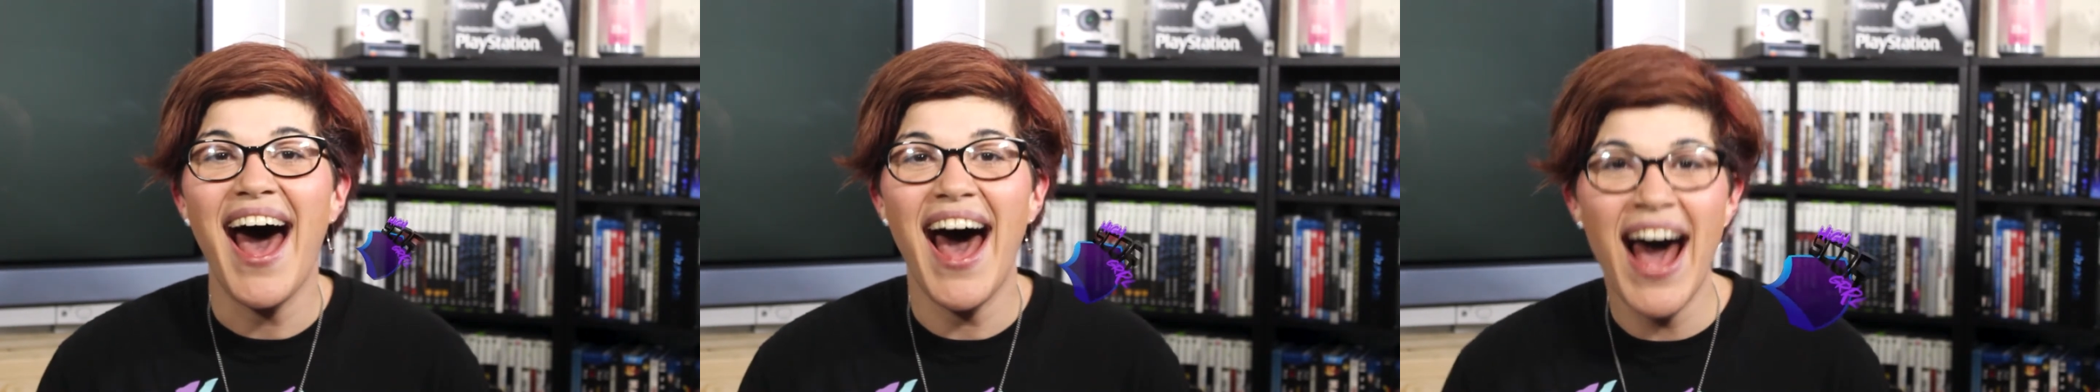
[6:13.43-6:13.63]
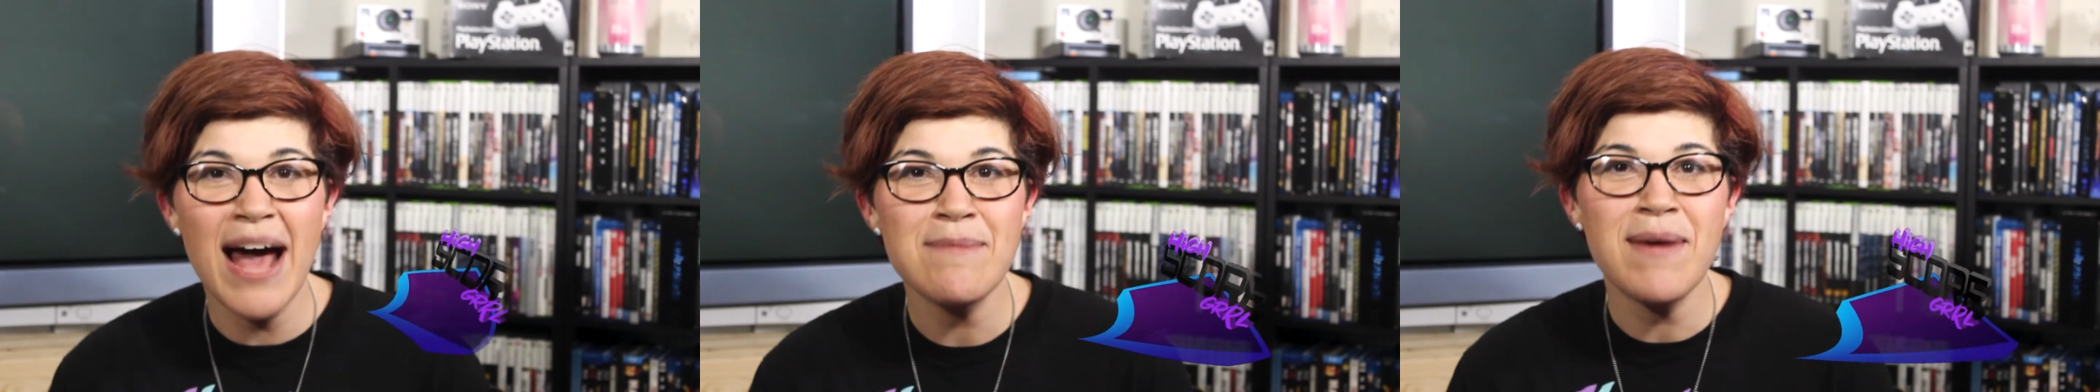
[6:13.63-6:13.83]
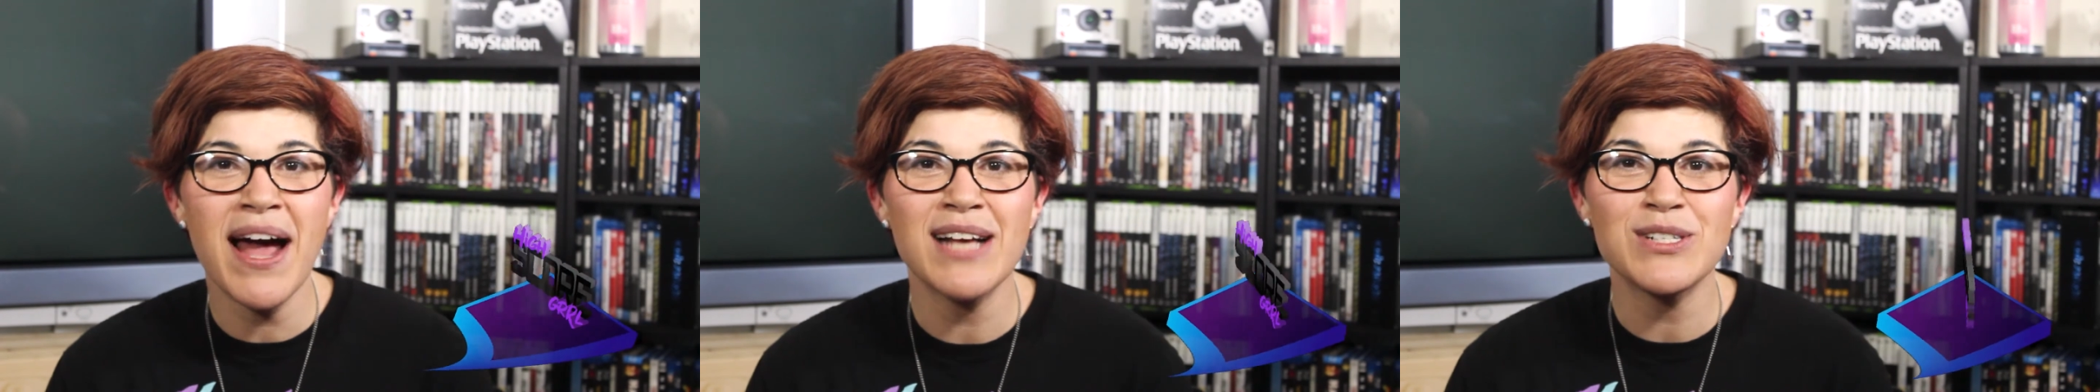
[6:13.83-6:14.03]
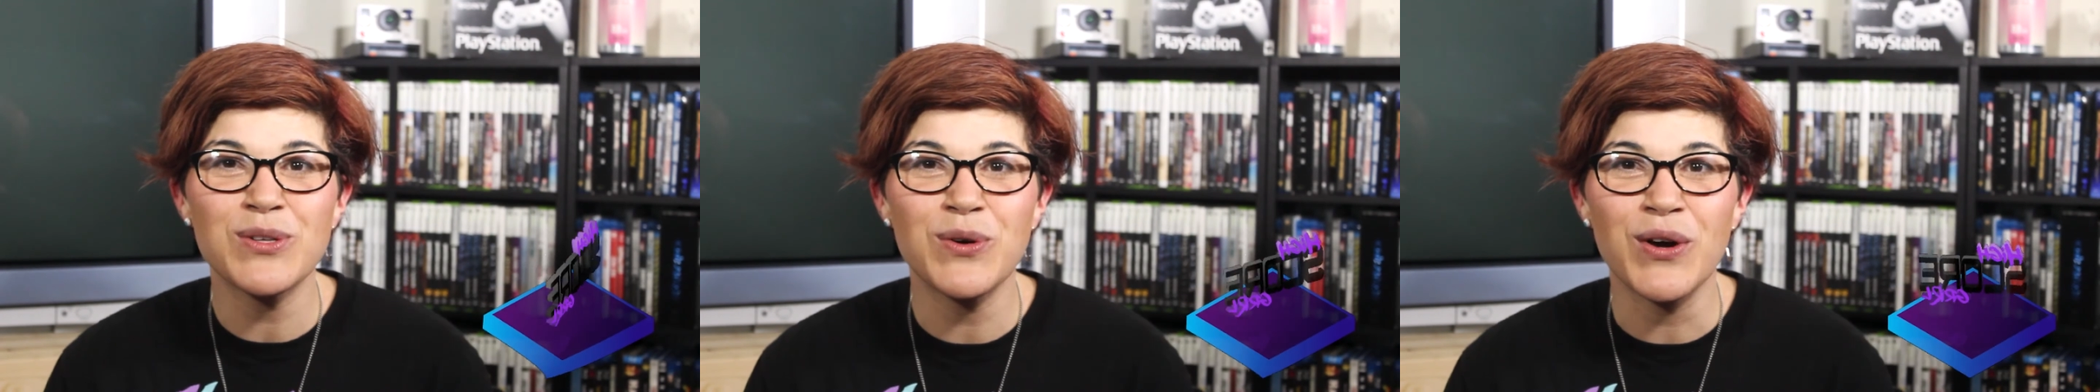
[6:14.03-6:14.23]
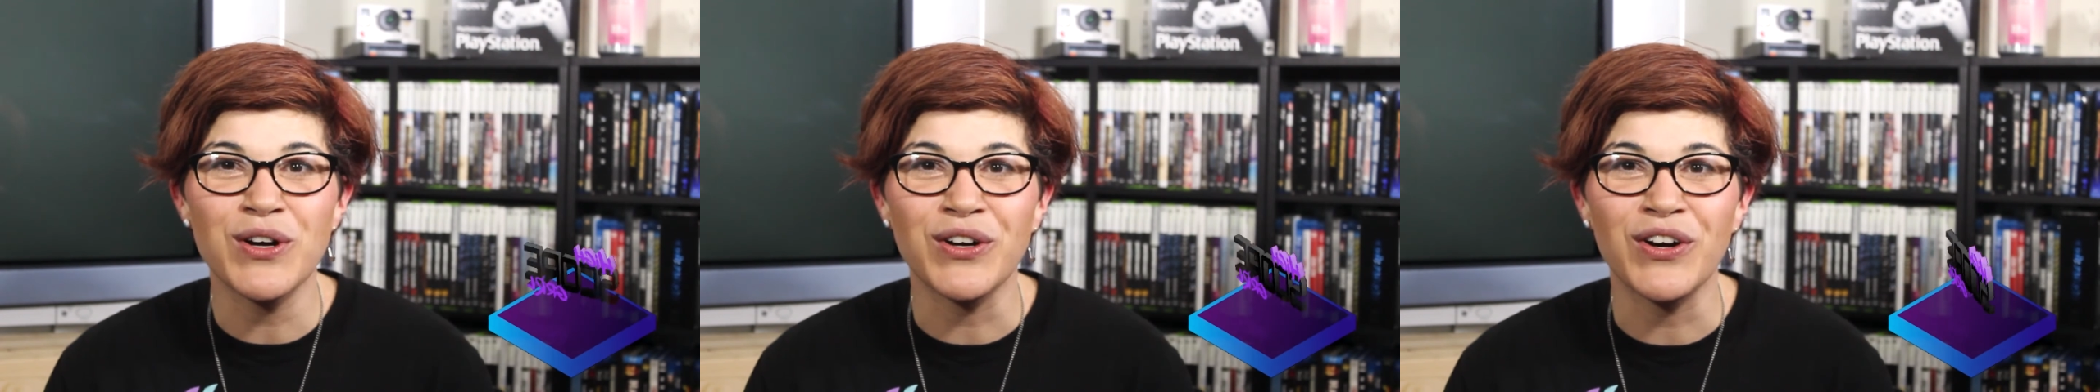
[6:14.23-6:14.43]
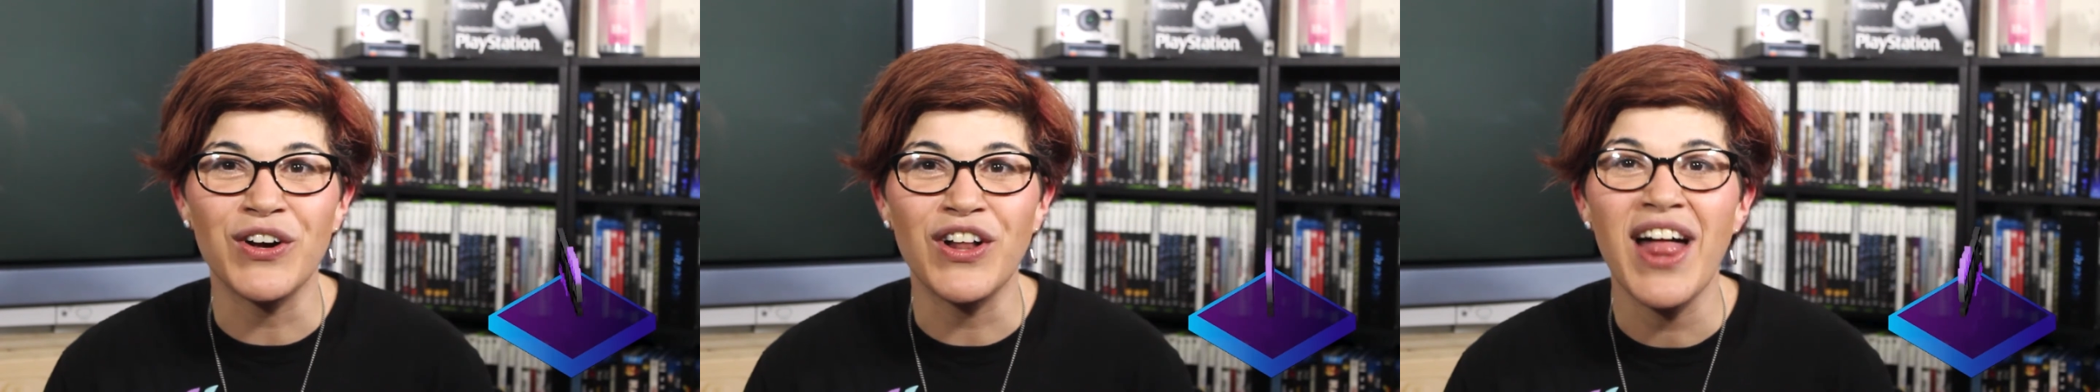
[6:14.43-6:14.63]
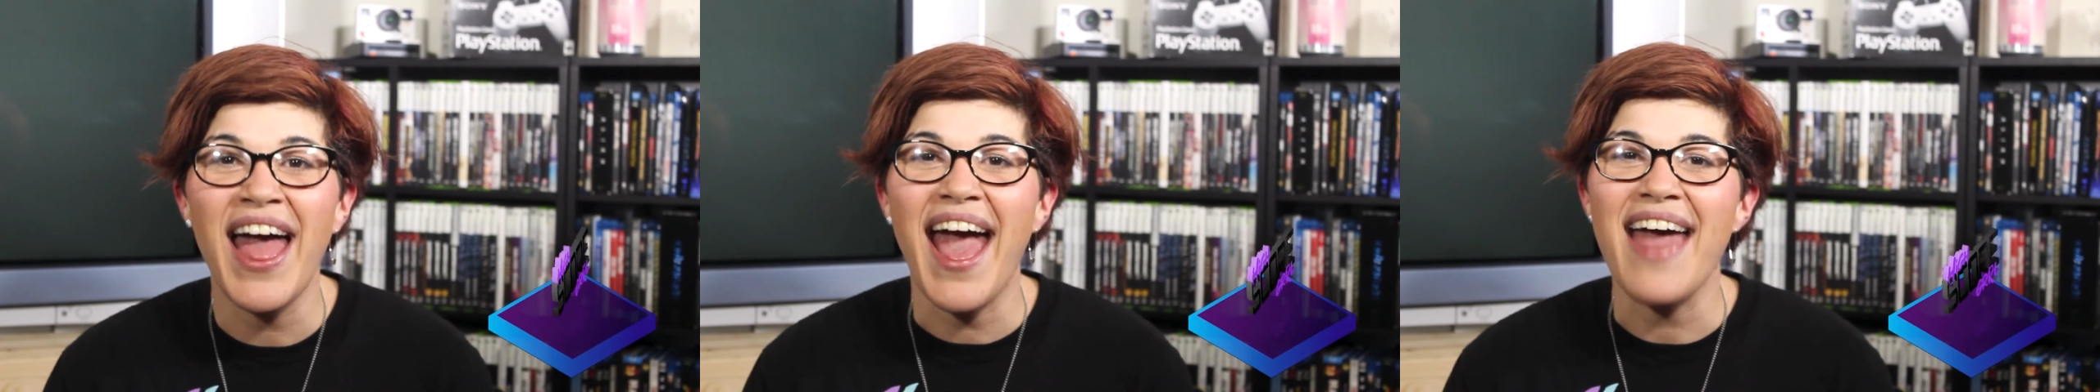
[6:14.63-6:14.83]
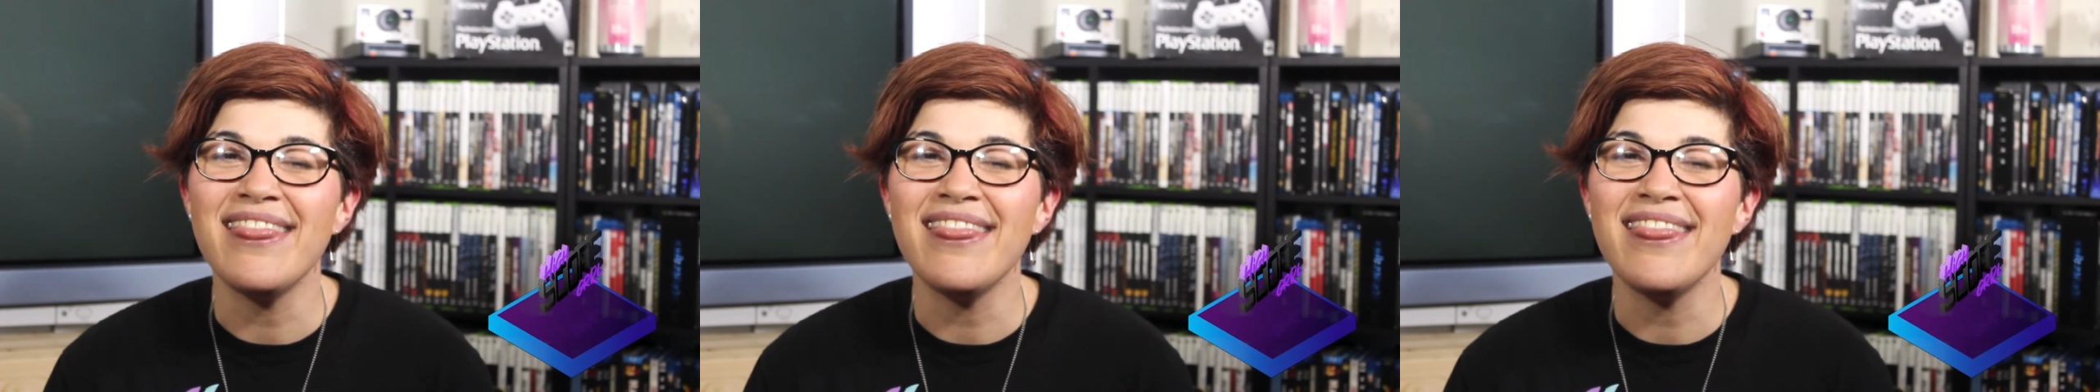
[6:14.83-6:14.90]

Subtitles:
I'm High Score Girl,